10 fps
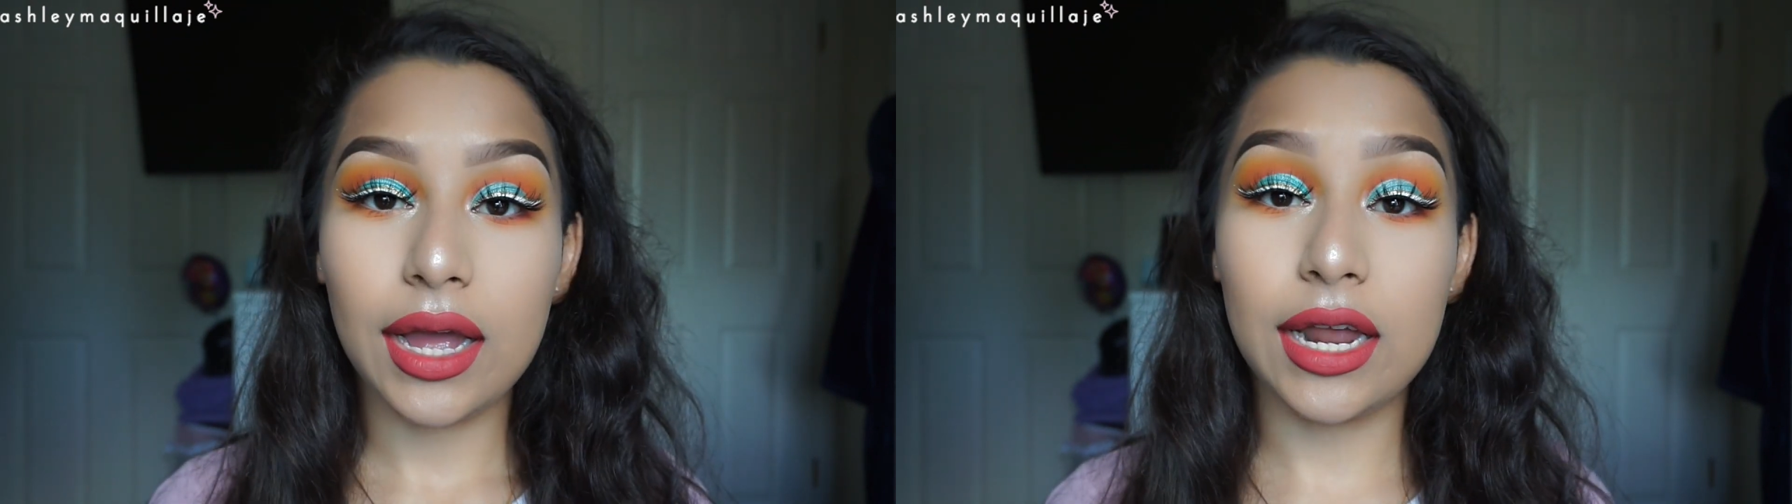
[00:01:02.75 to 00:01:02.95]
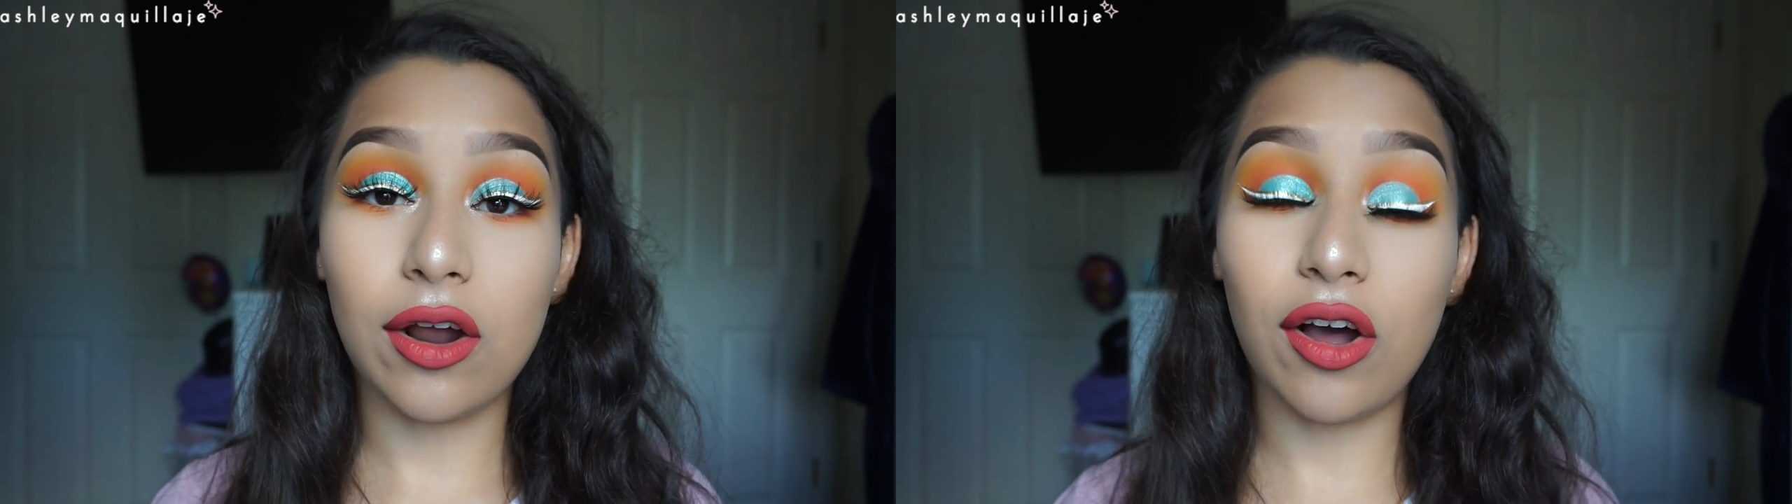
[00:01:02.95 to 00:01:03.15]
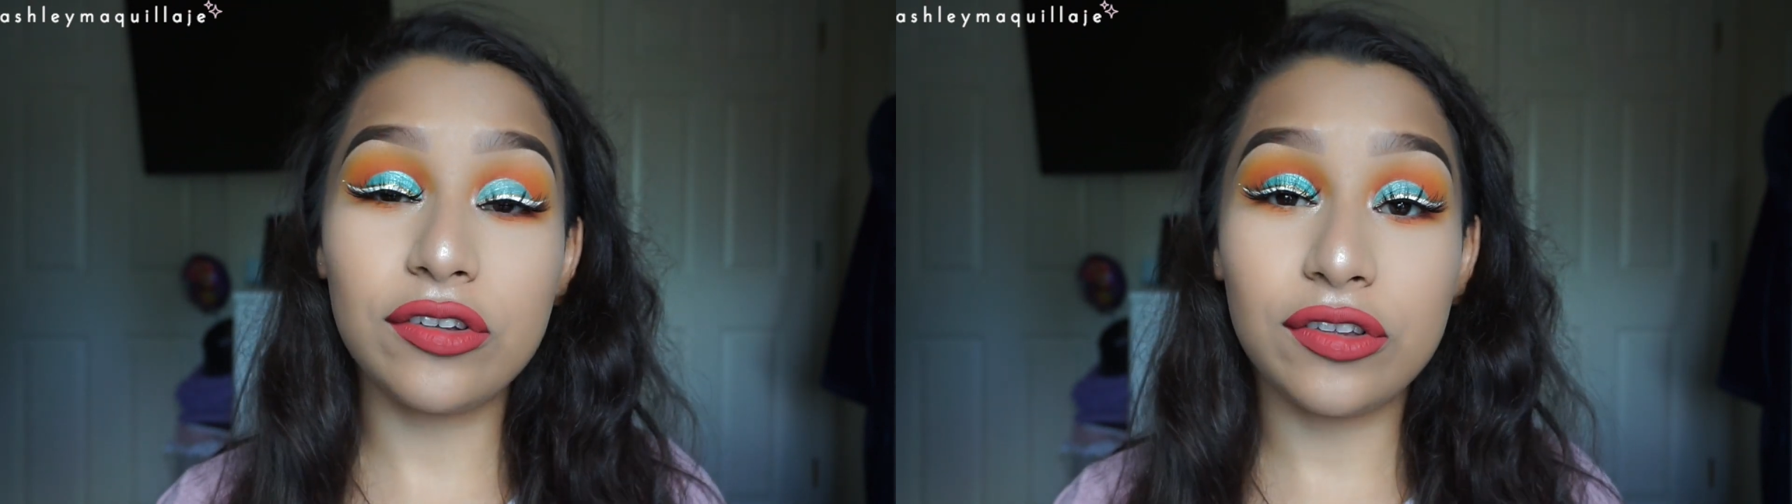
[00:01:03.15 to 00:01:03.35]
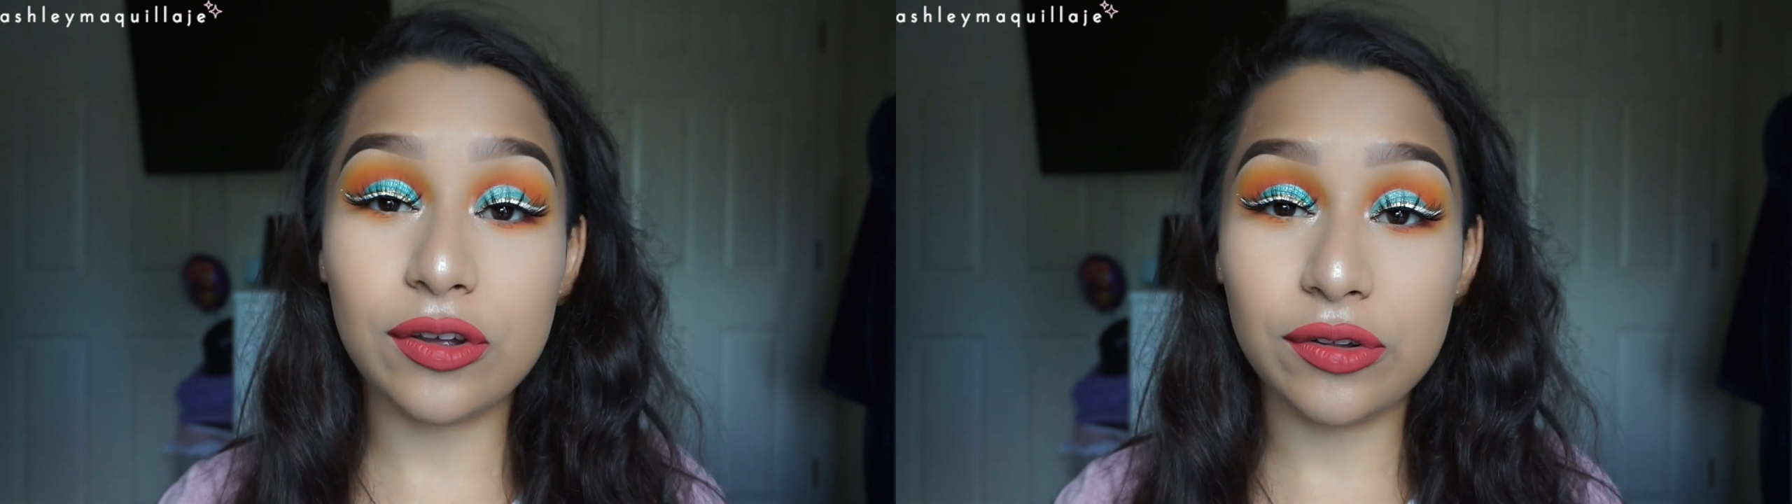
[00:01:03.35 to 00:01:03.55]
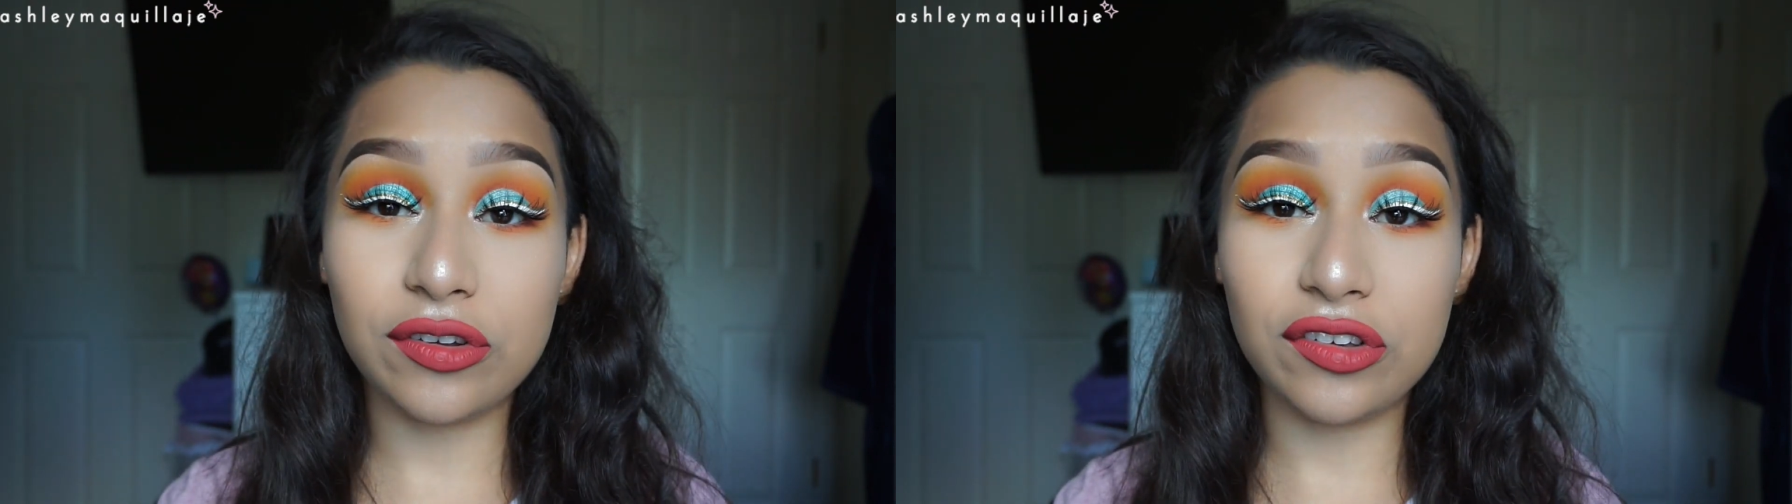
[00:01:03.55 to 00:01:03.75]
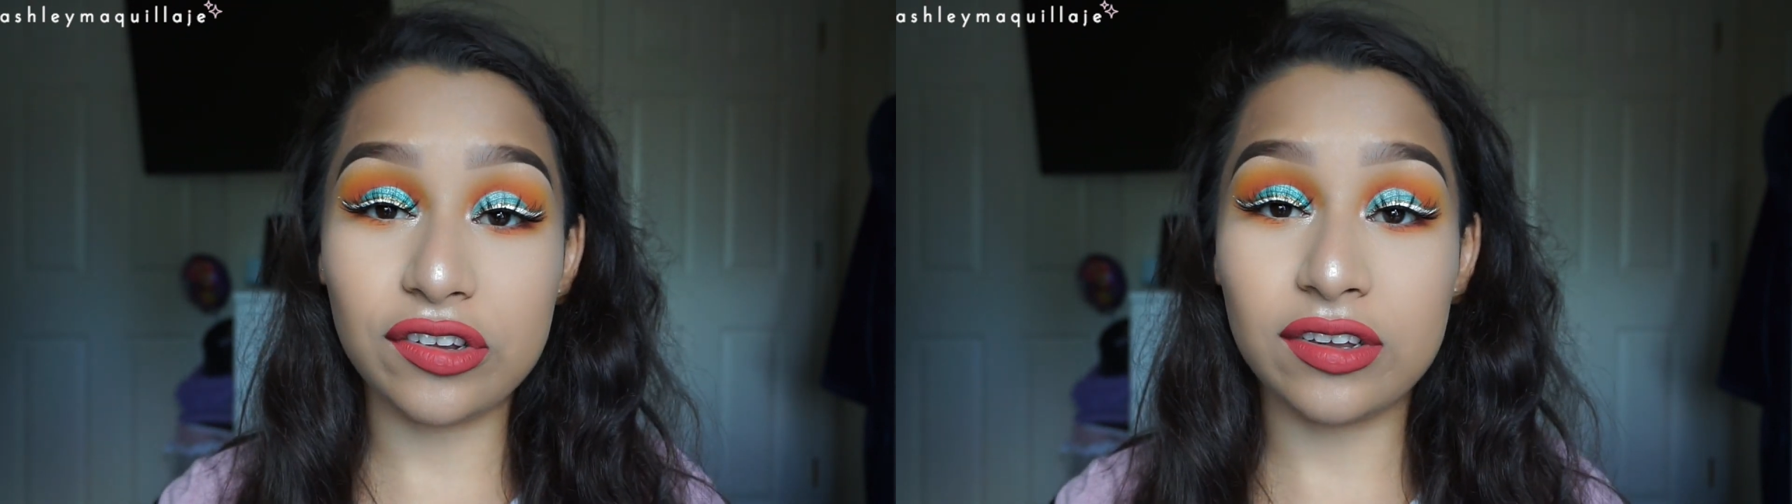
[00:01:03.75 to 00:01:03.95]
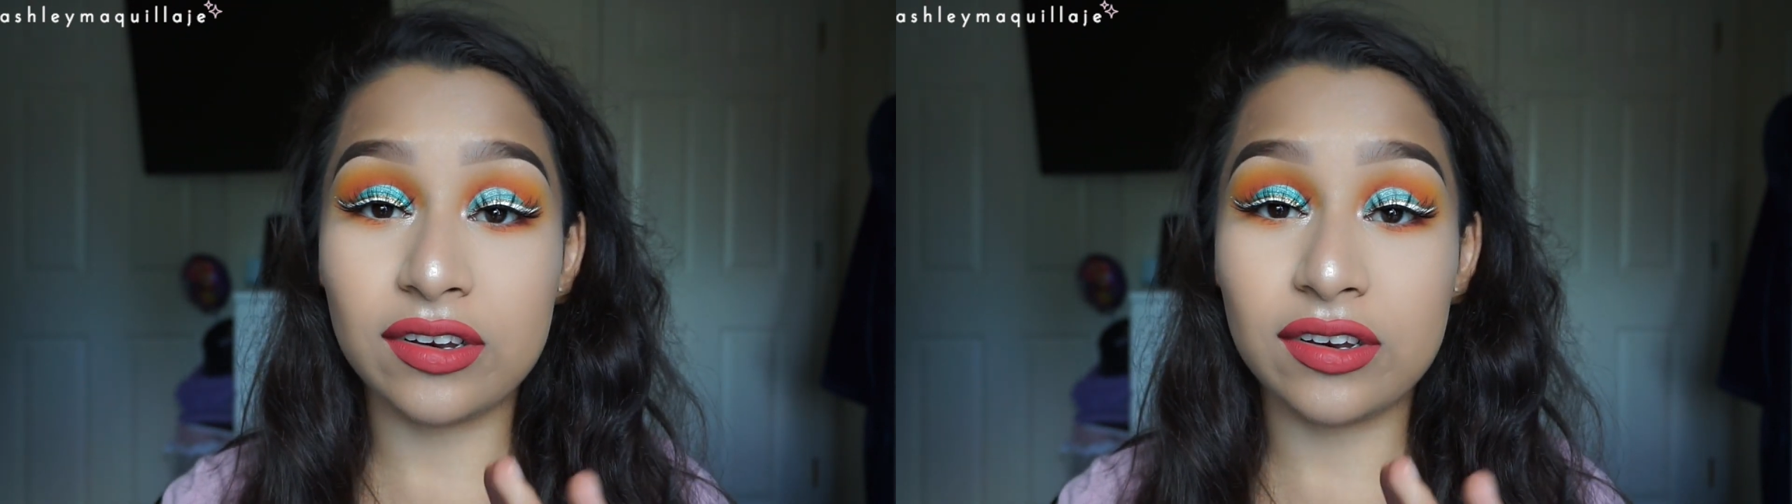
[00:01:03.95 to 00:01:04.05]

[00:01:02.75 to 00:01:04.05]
And also, just